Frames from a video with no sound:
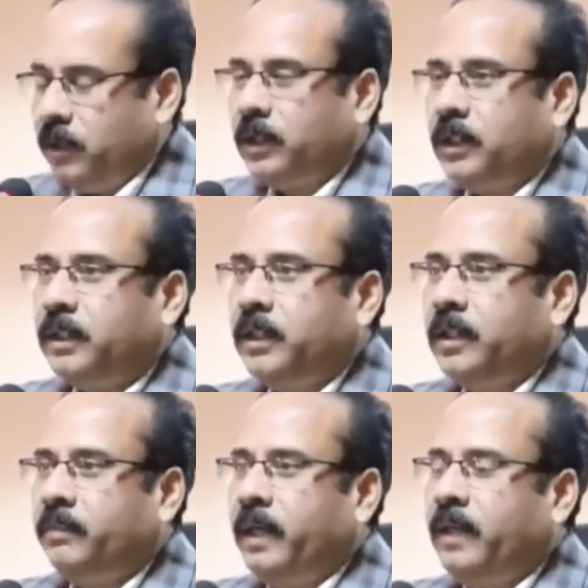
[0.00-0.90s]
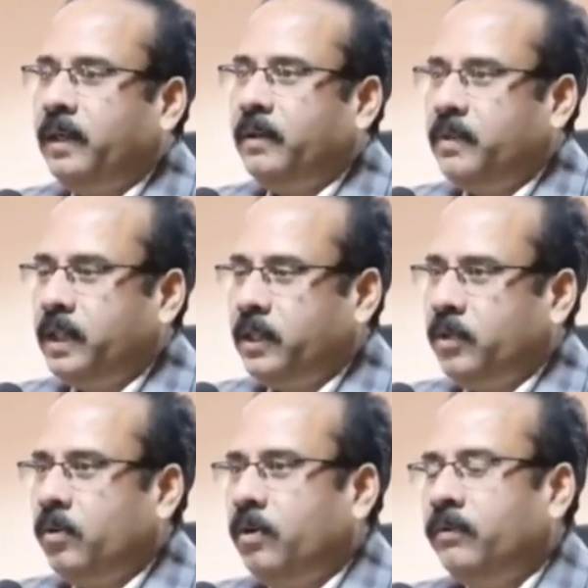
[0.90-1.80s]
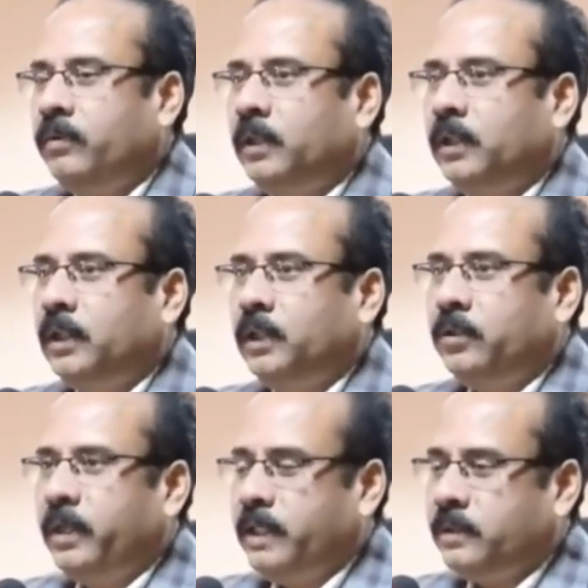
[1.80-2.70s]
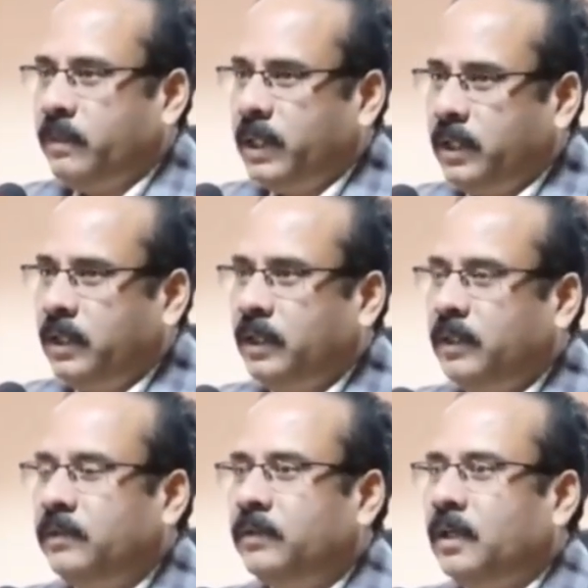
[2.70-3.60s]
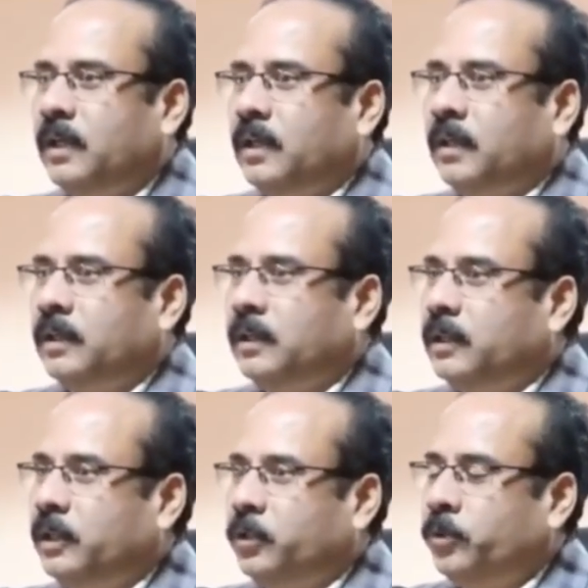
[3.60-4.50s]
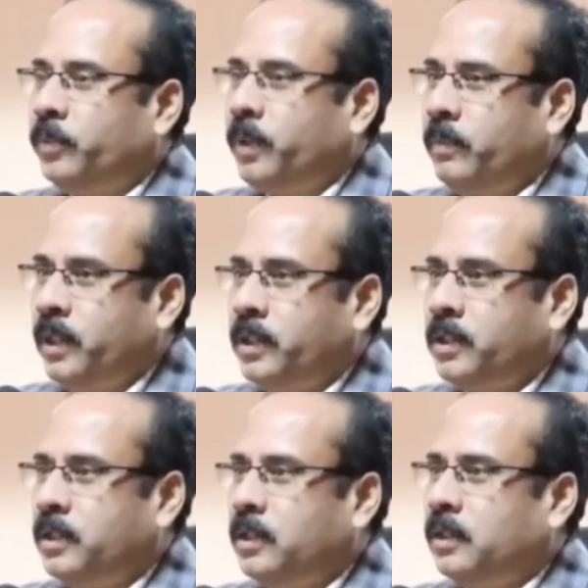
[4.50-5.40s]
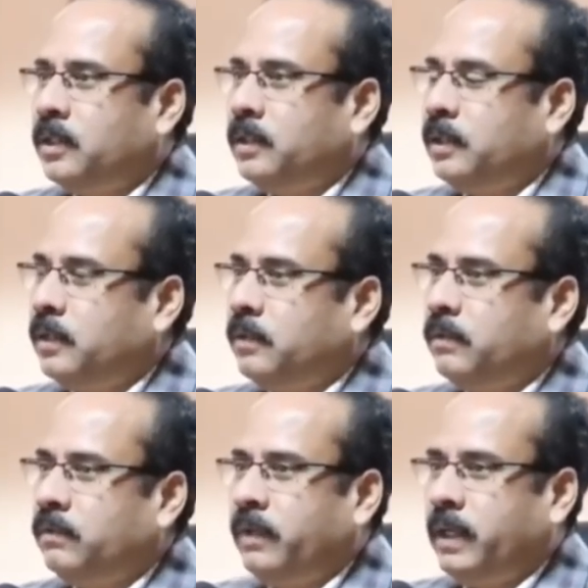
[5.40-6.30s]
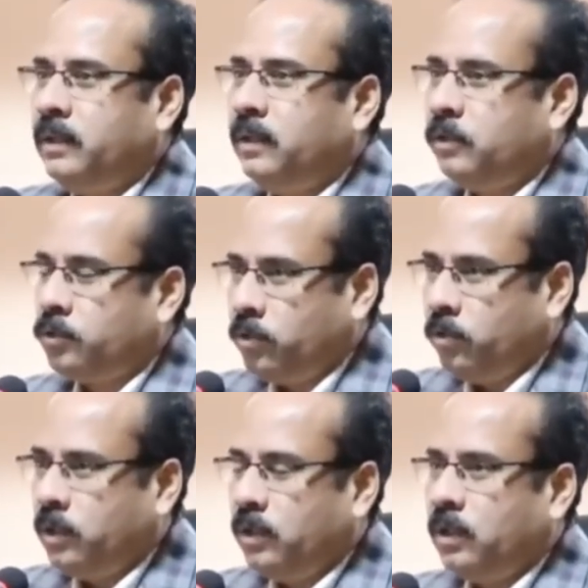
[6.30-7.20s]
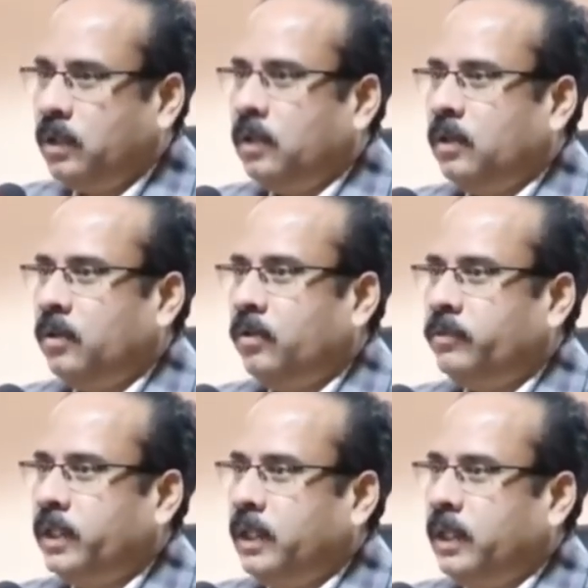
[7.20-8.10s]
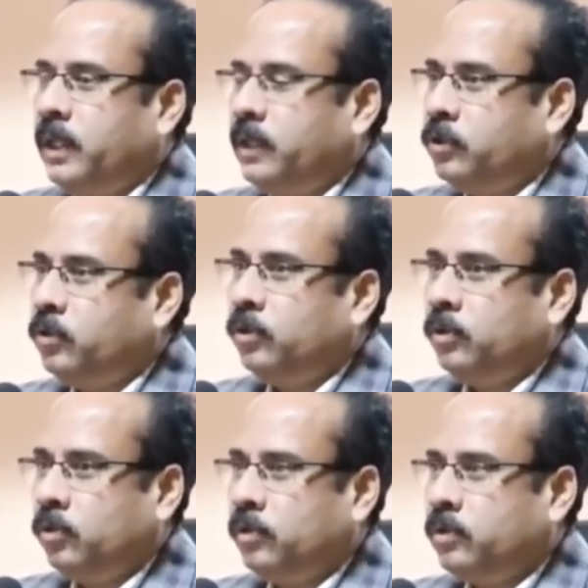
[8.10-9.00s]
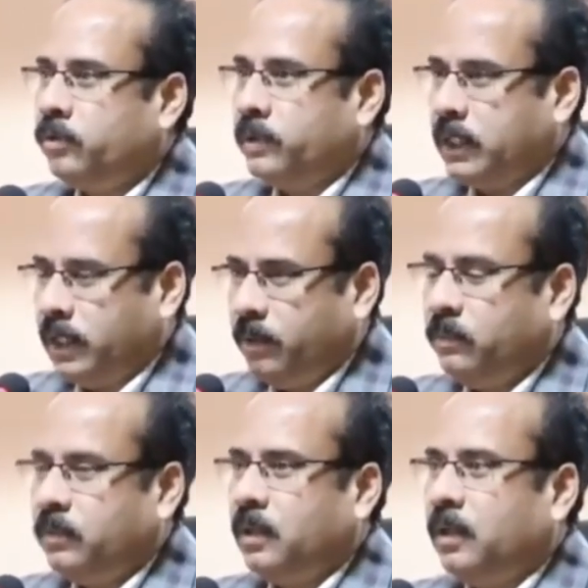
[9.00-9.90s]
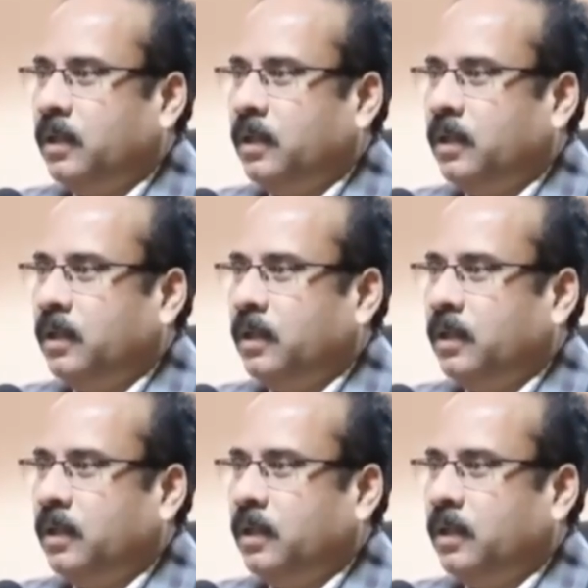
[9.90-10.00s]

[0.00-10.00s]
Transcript: The main objective of today's meeting is to publish the final roll of the electoral rolls of Sikkim